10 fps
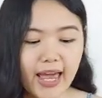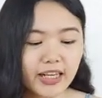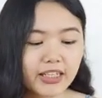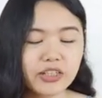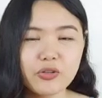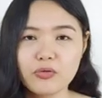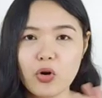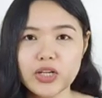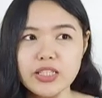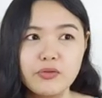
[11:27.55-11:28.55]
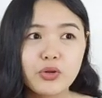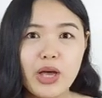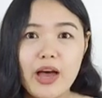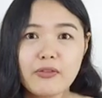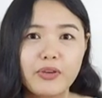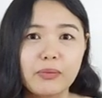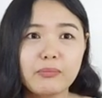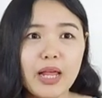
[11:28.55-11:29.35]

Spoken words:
And of course, if you have a